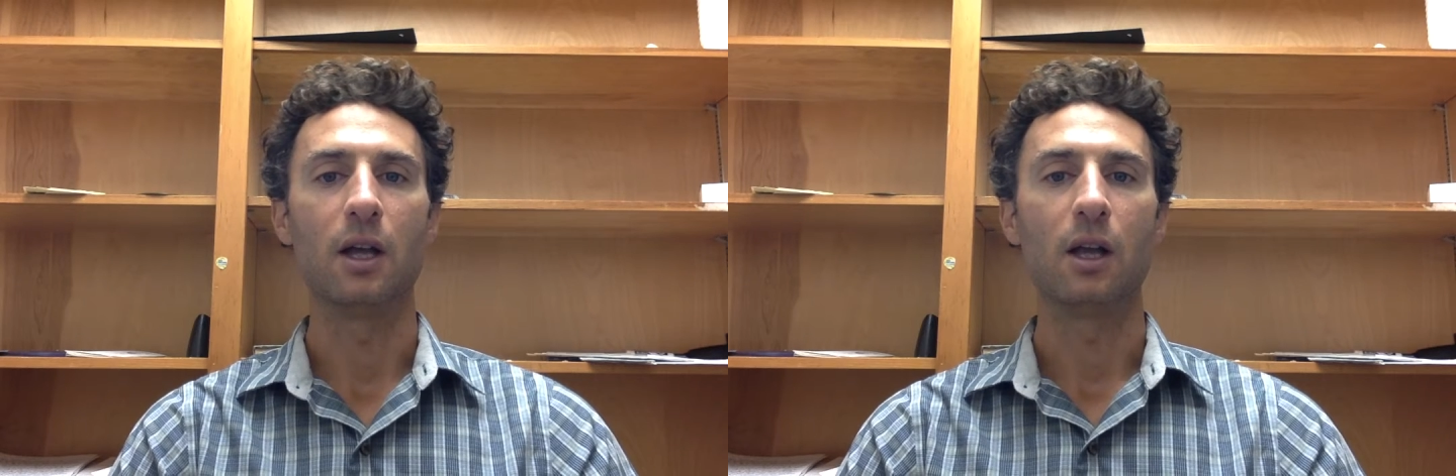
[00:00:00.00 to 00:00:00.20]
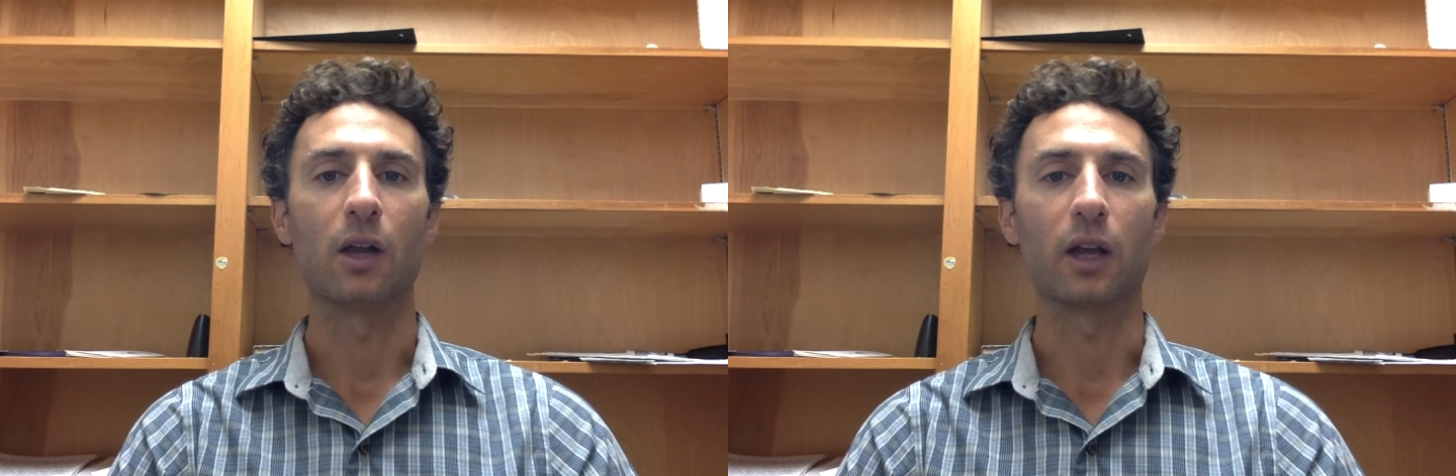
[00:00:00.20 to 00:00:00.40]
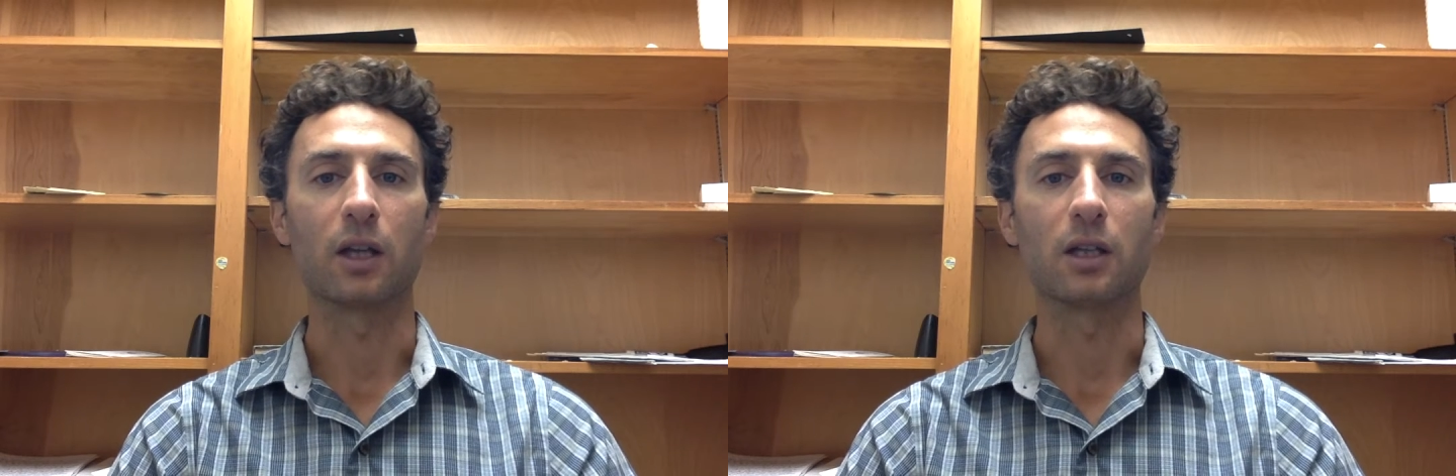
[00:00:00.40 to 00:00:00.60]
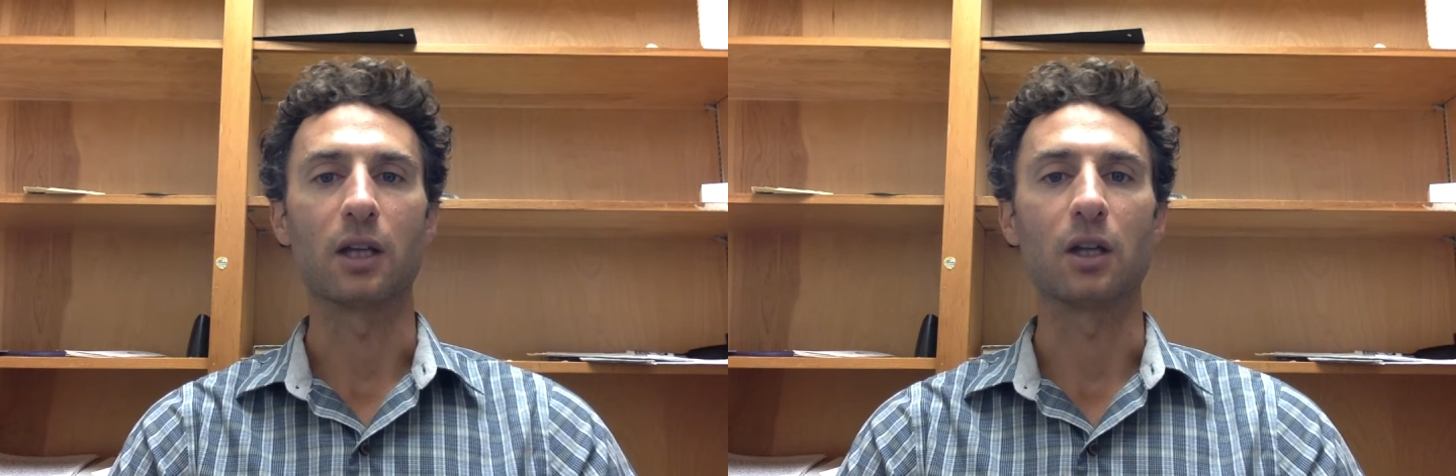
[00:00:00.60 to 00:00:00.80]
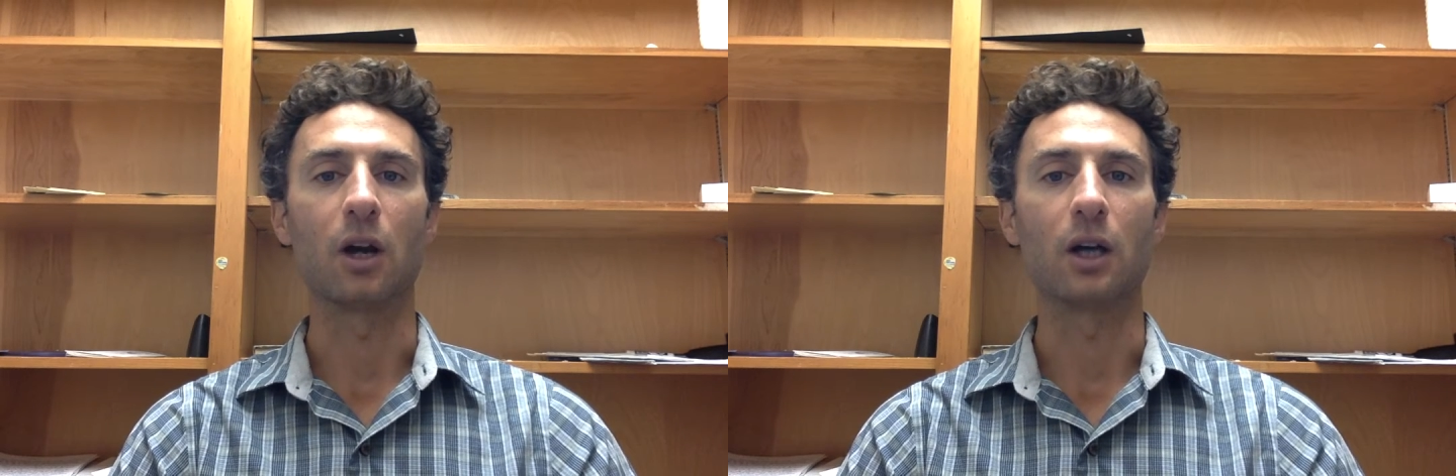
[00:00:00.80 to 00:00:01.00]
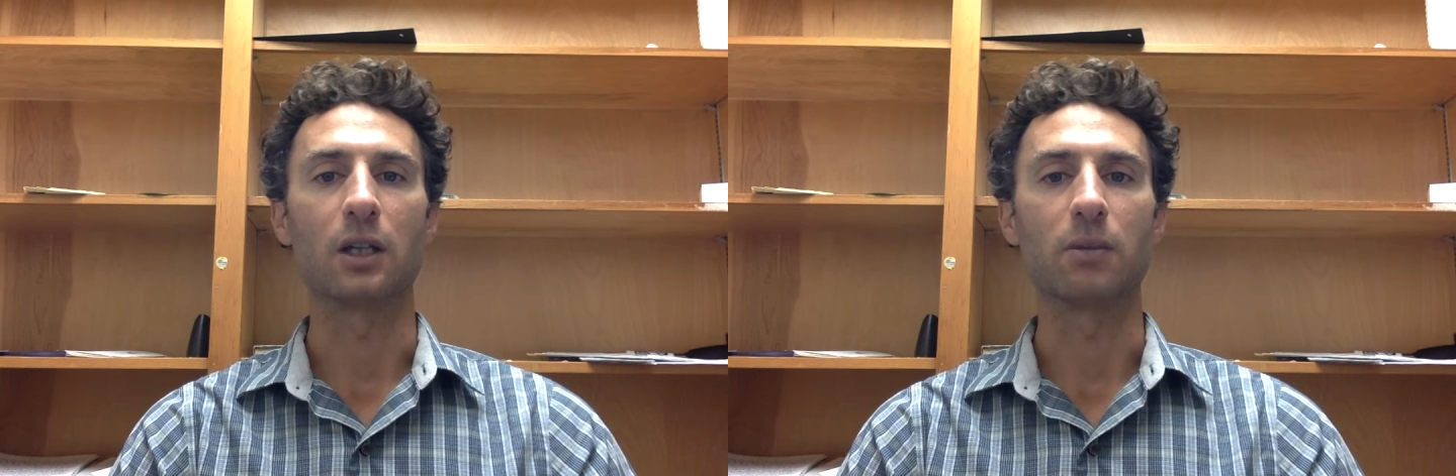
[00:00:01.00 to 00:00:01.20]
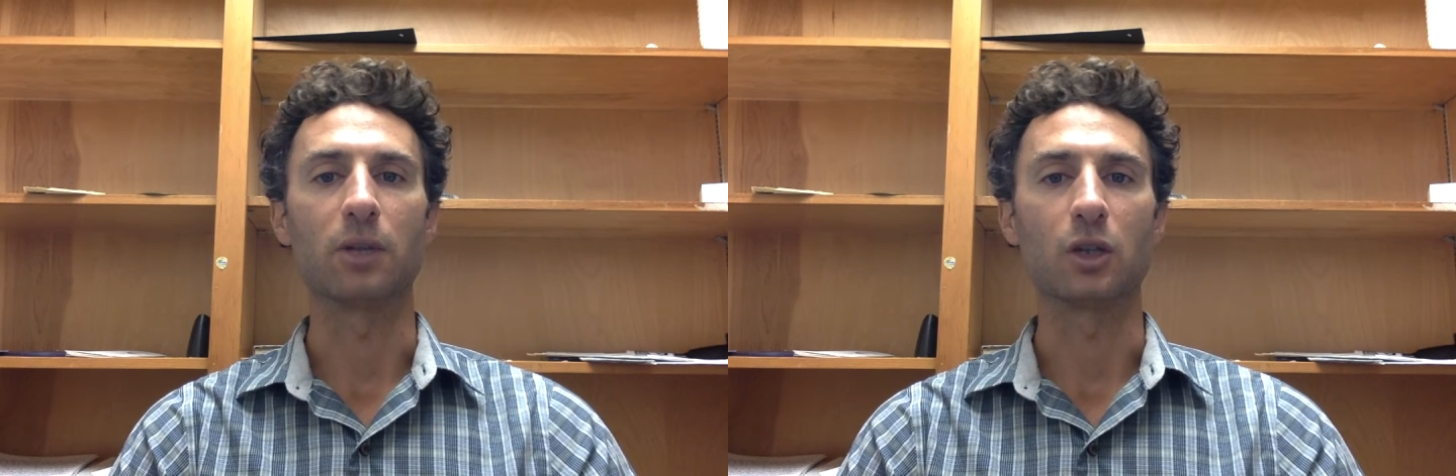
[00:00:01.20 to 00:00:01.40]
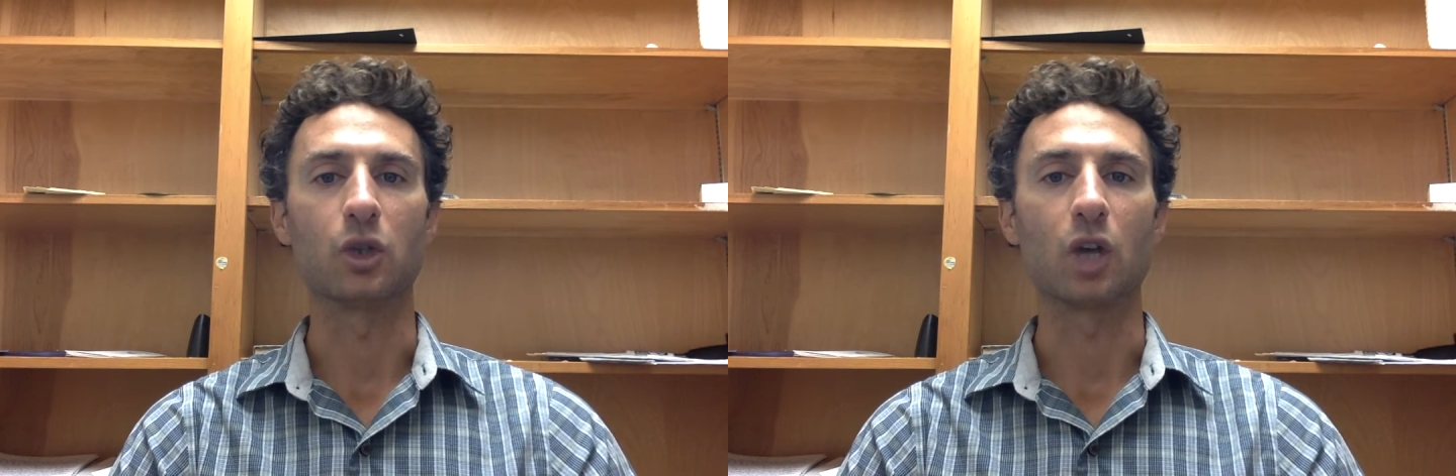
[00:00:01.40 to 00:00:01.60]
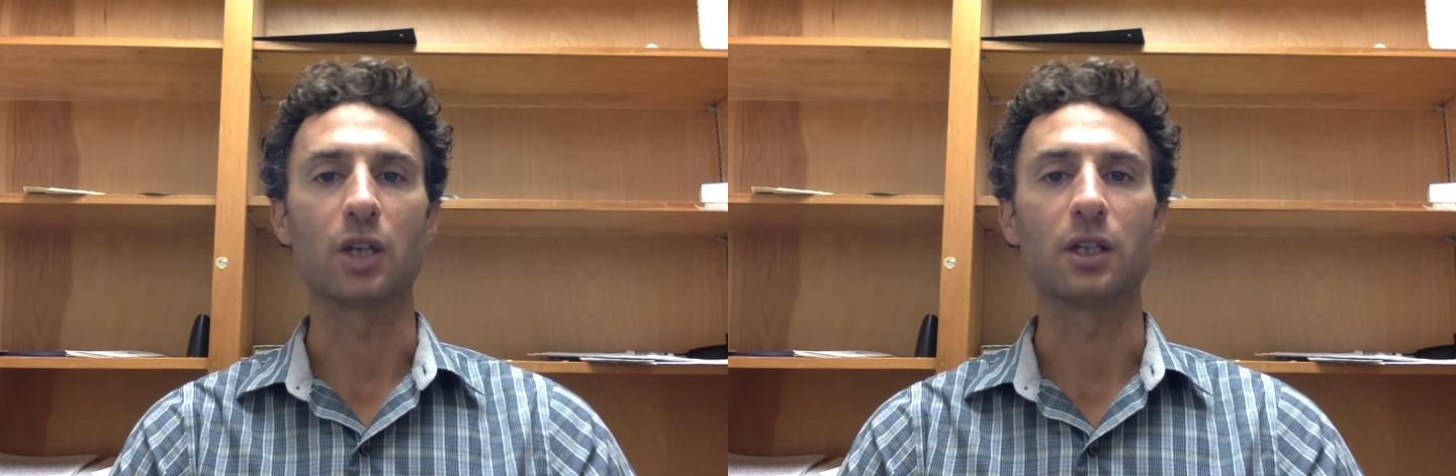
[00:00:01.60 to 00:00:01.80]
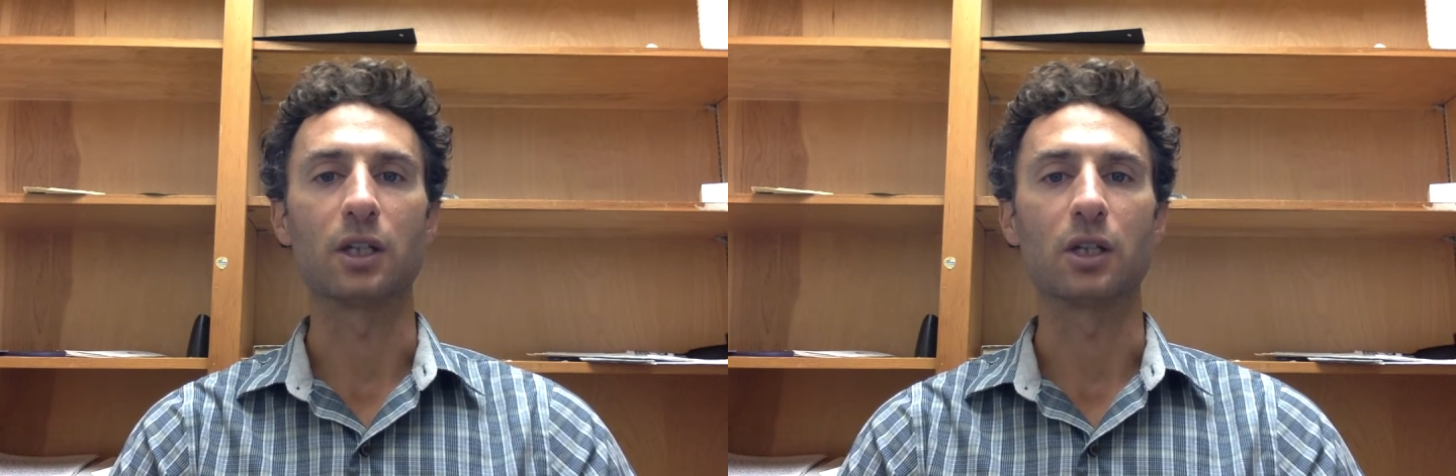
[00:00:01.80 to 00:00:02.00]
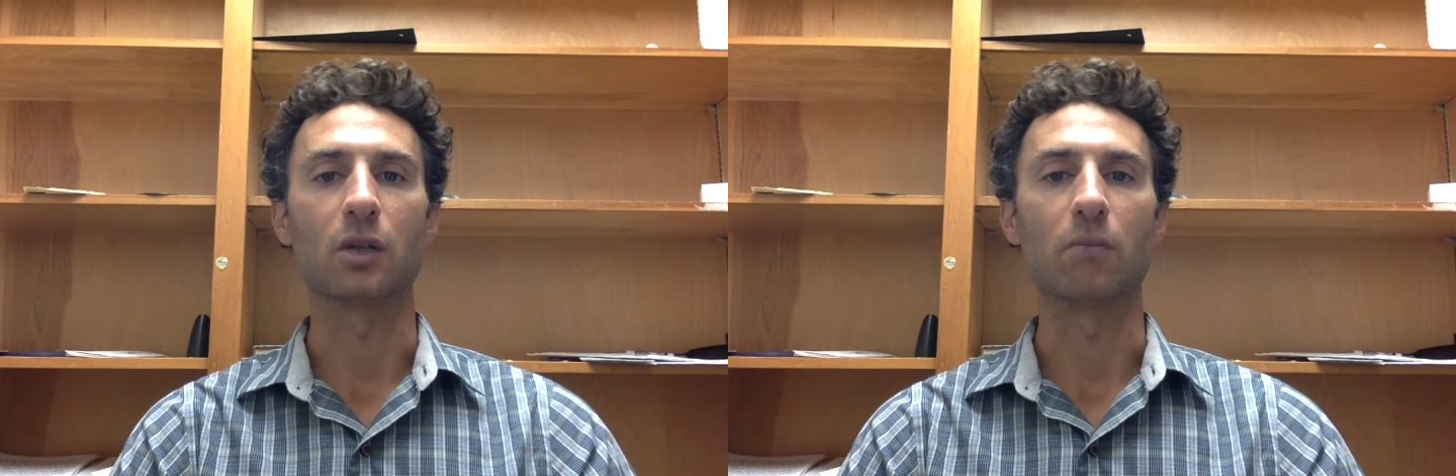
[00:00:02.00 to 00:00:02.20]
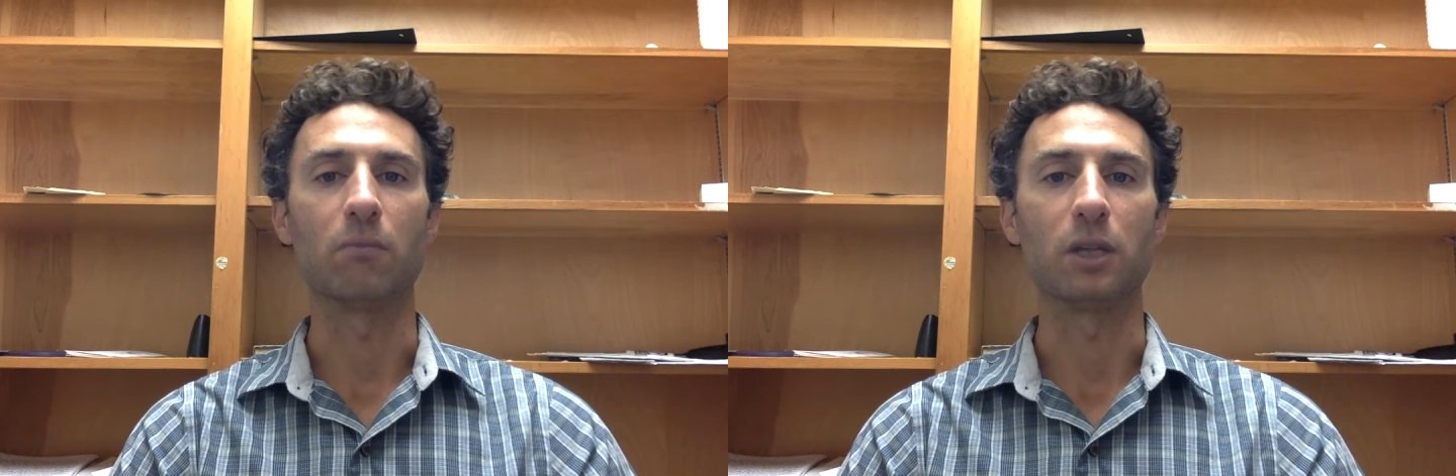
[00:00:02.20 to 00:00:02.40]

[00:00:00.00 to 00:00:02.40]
like I said, concepts like justice or